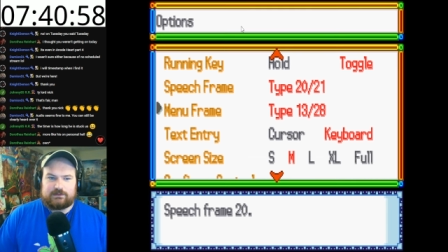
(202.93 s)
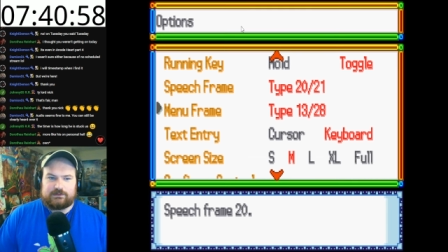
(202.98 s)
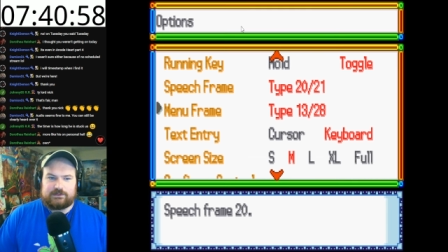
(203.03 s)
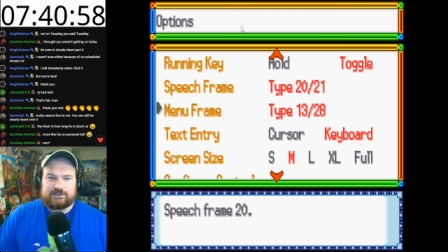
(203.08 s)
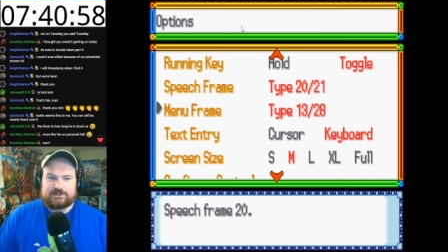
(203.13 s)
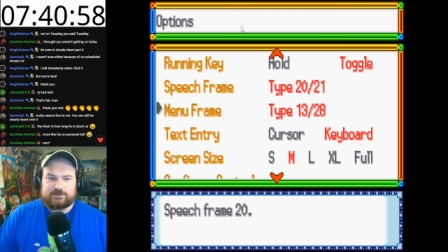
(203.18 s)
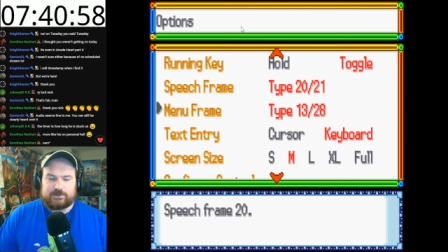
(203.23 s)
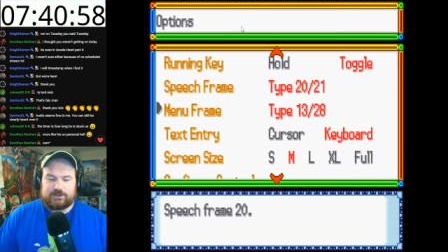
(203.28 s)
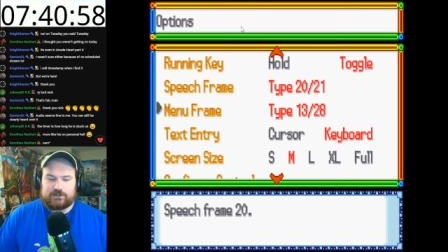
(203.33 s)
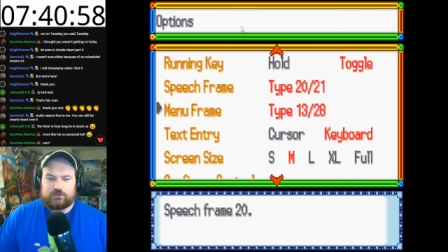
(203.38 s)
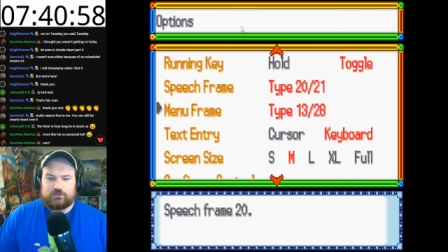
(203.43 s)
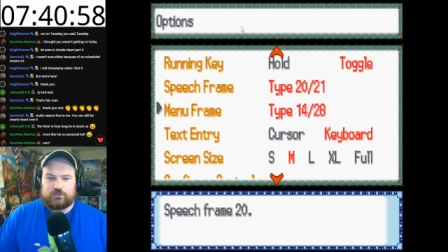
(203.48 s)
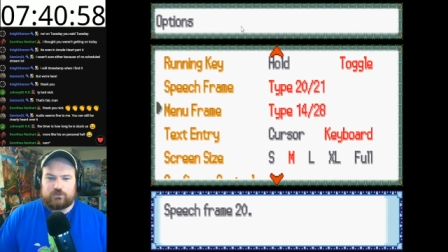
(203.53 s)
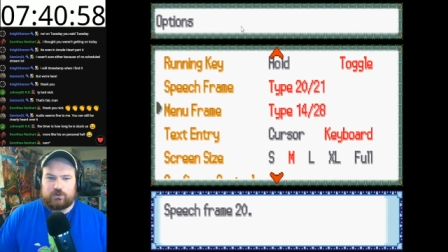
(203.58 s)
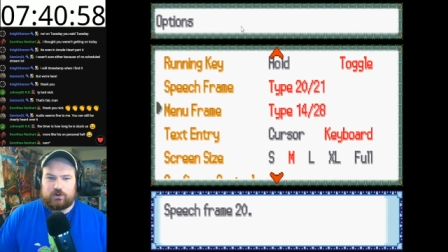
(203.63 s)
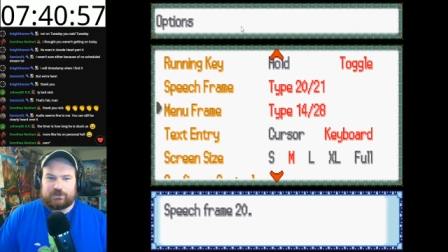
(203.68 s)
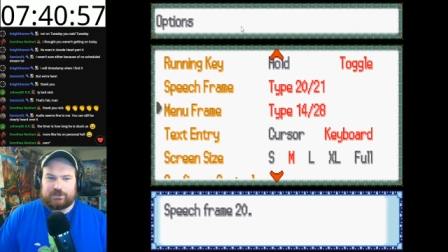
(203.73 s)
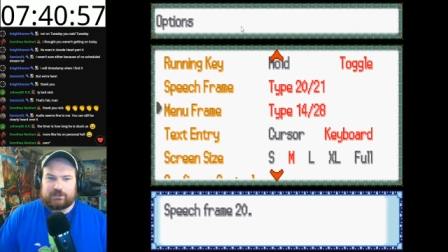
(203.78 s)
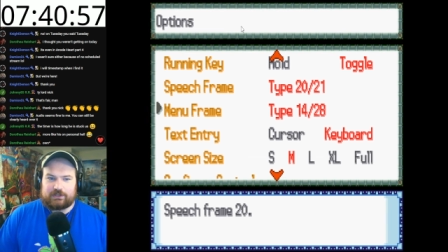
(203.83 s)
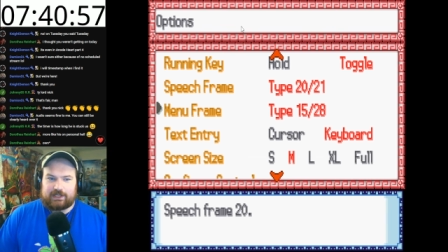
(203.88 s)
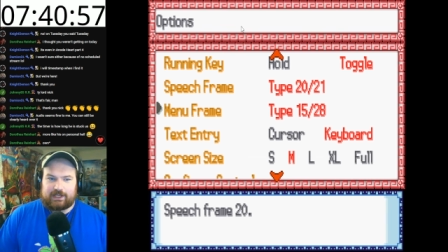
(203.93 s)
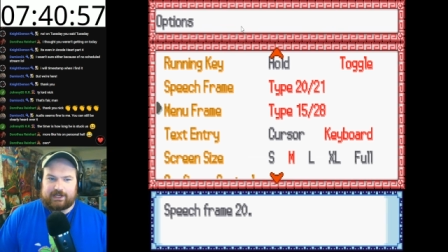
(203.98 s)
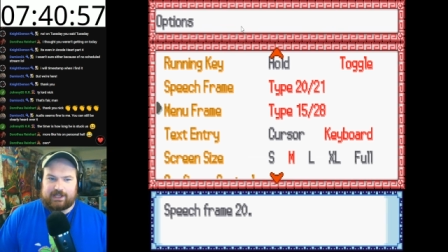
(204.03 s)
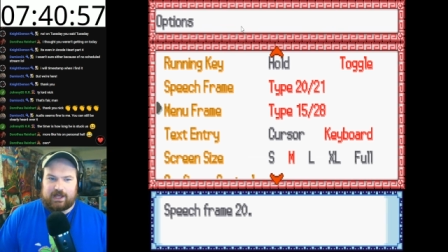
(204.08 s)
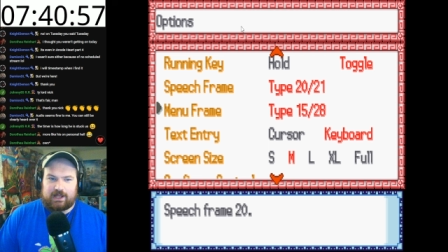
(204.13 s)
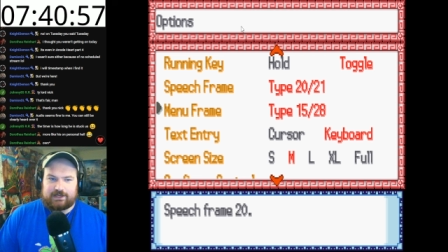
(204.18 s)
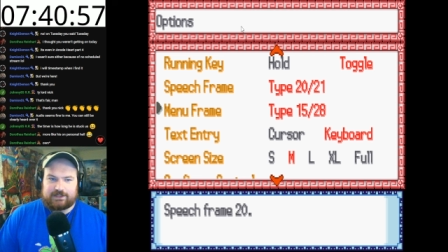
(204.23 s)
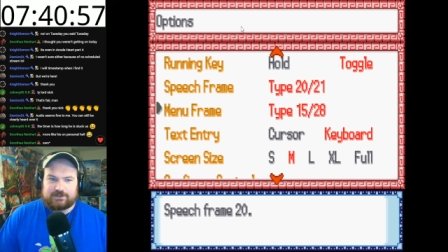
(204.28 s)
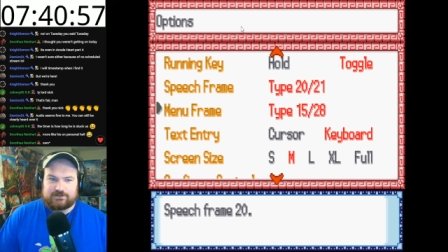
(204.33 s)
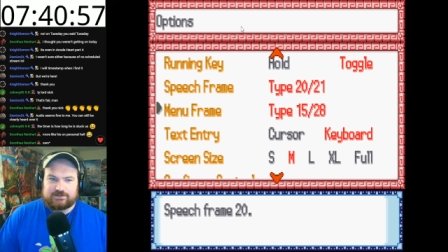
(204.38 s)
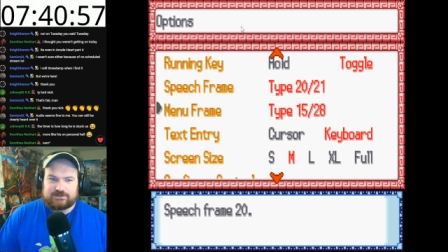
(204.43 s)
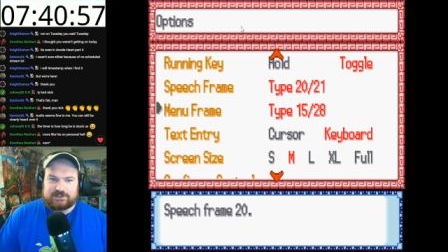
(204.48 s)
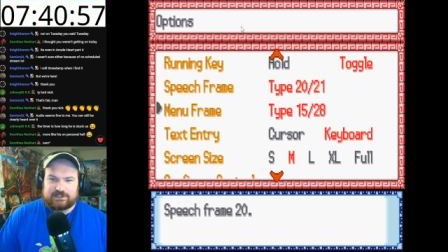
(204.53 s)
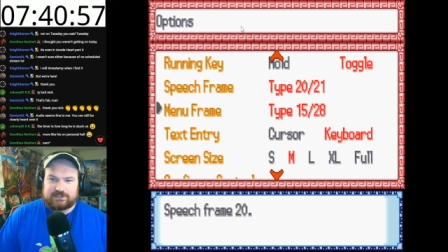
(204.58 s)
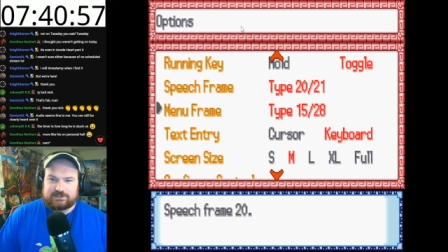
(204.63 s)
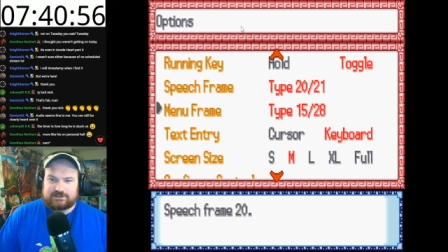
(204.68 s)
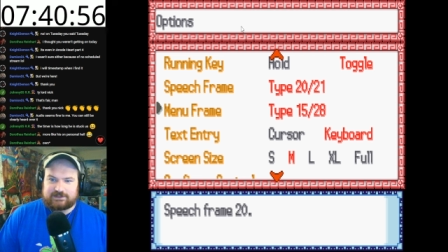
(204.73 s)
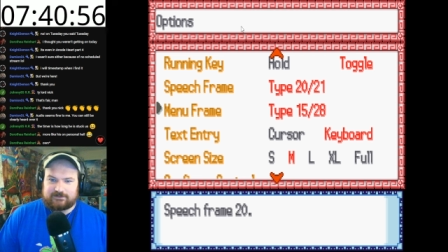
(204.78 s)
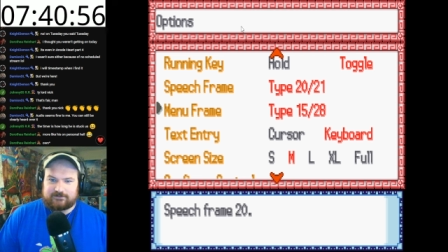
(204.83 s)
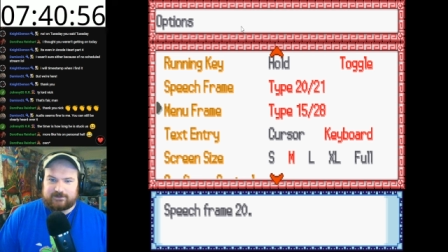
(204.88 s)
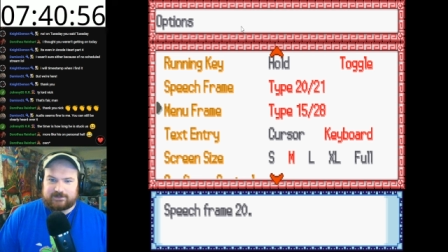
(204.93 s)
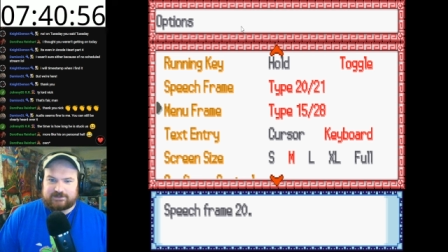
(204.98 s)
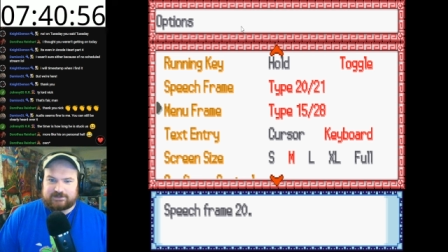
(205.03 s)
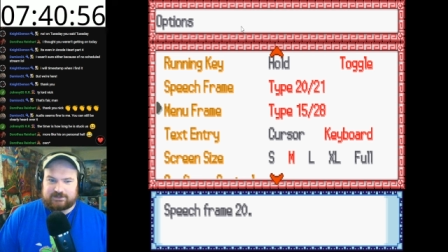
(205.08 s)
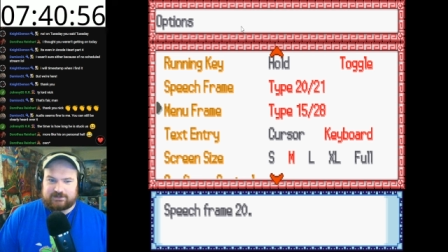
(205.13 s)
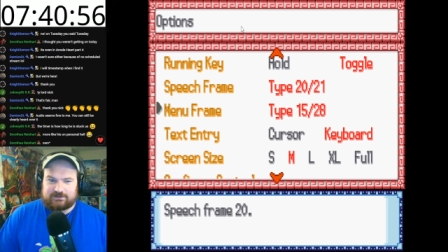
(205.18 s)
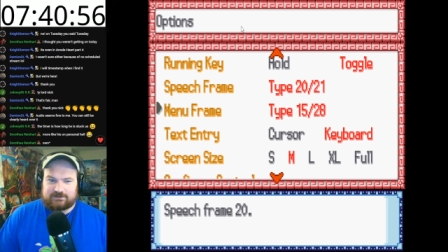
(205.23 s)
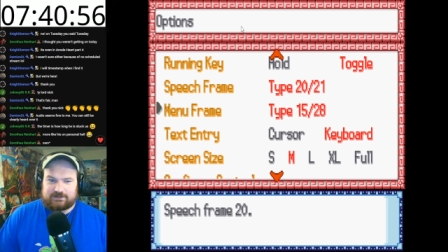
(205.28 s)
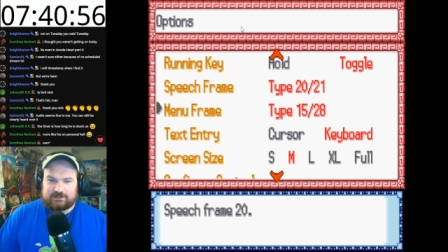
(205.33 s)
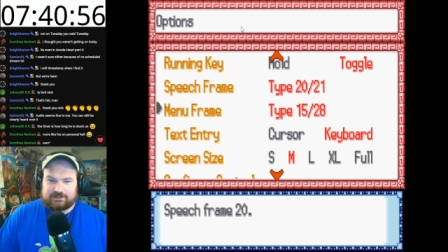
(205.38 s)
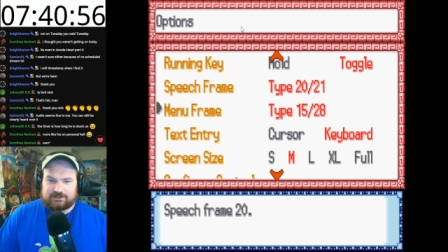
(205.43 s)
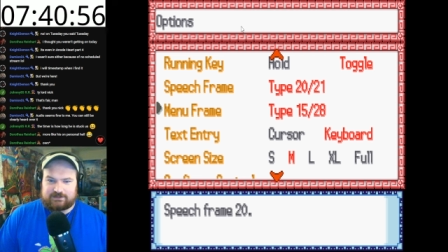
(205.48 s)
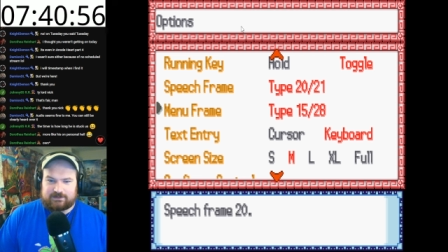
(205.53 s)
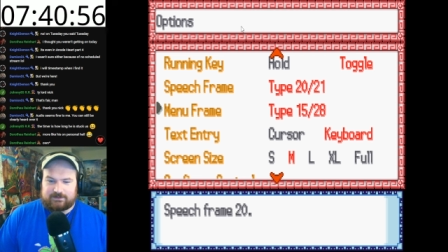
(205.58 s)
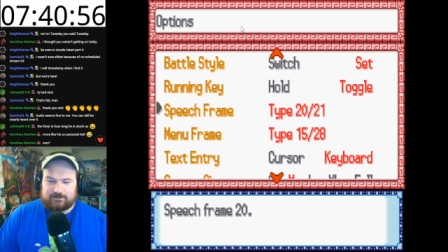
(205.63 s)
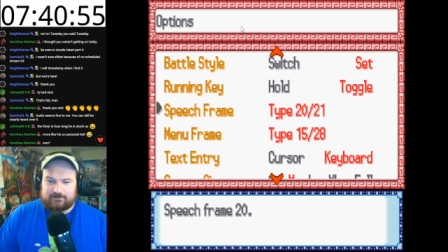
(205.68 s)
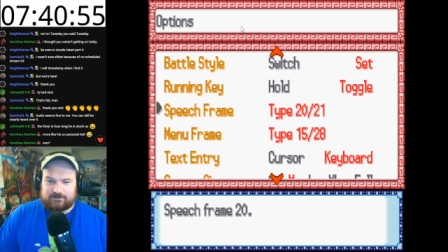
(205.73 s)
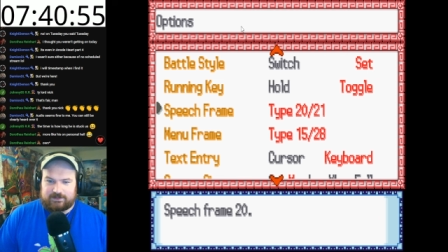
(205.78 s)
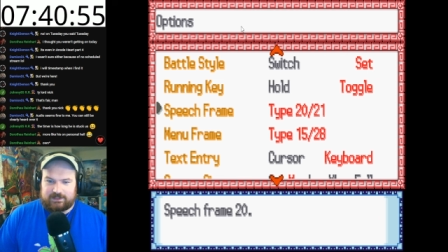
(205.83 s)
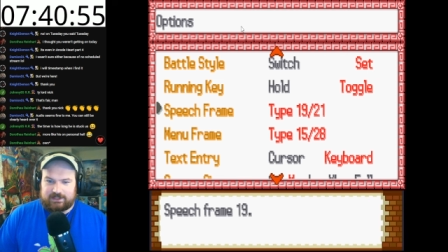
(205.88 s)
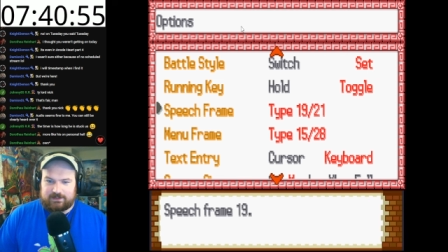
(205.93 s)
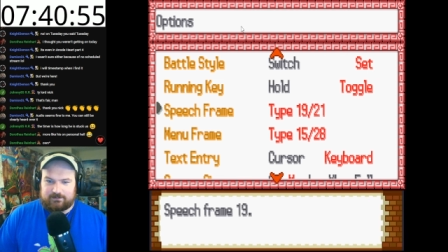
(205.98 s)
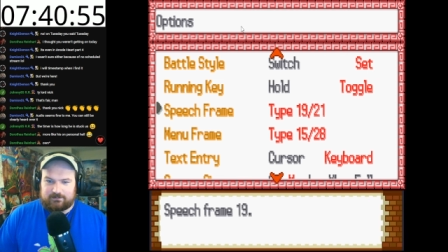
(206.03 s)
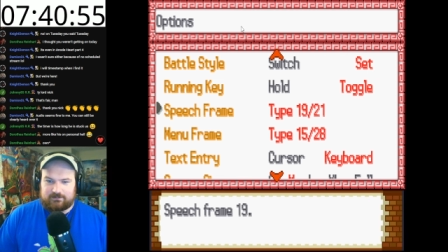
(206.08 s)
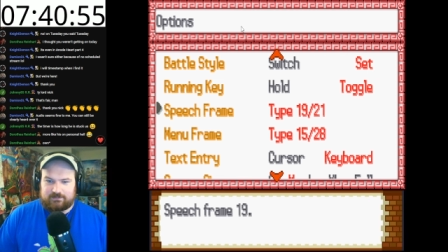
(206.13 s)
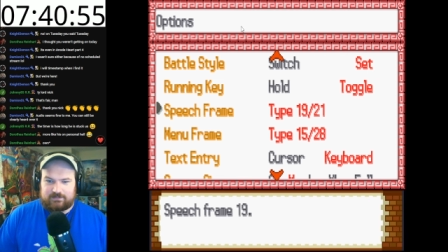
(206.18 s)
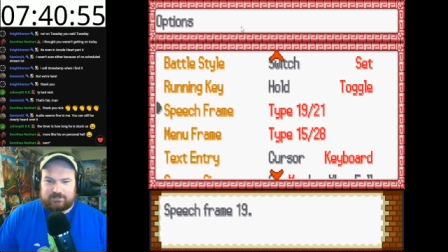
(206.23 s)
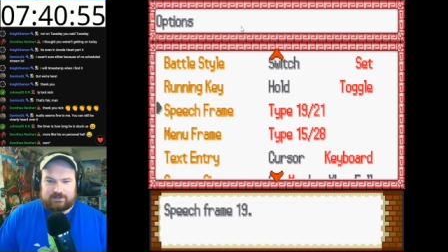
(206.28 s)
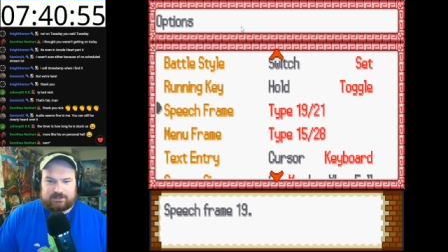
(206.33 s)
this one. Ooh, hold on. I gotta use this. It fits the theme.